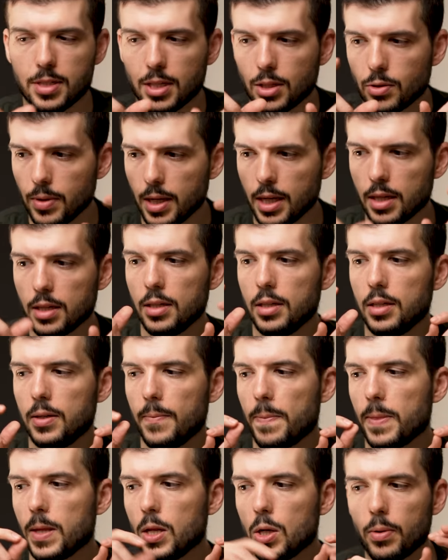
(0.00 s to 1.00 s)
say, great,
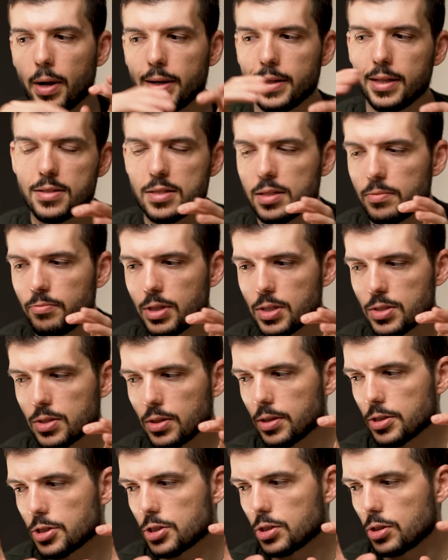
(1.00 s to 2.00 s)
you know, I did some
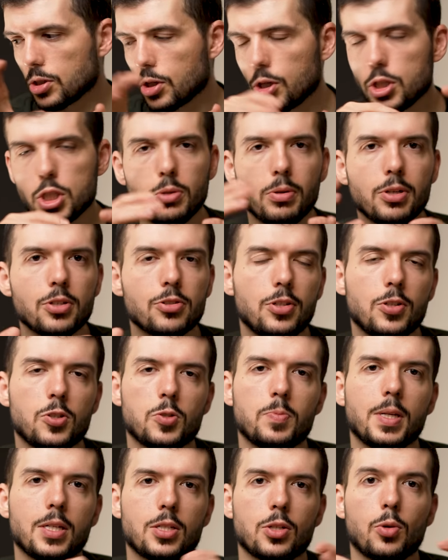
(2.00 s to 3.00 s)
research. Could you
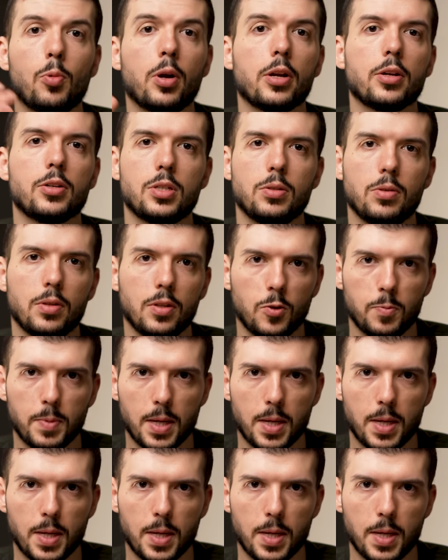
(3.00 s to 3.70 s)
introduce me to one or two of these